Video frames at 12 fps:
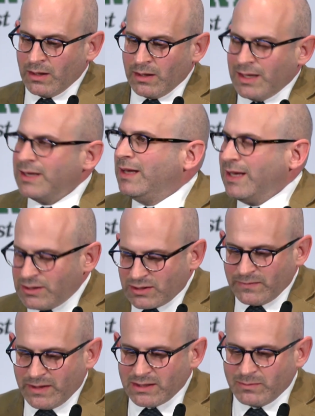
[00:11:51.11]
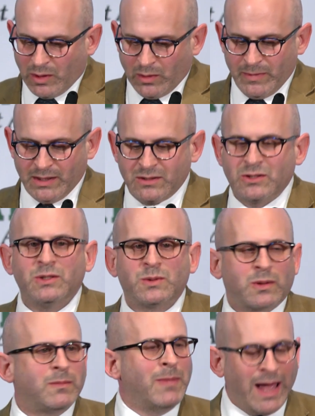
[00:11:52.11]
In each of these moments, Jews
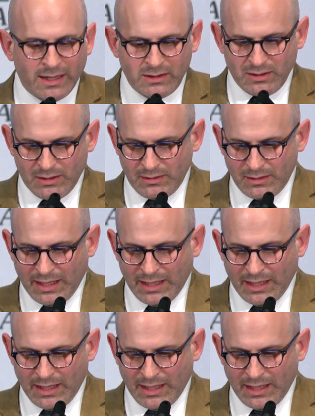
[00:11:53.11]
were imagined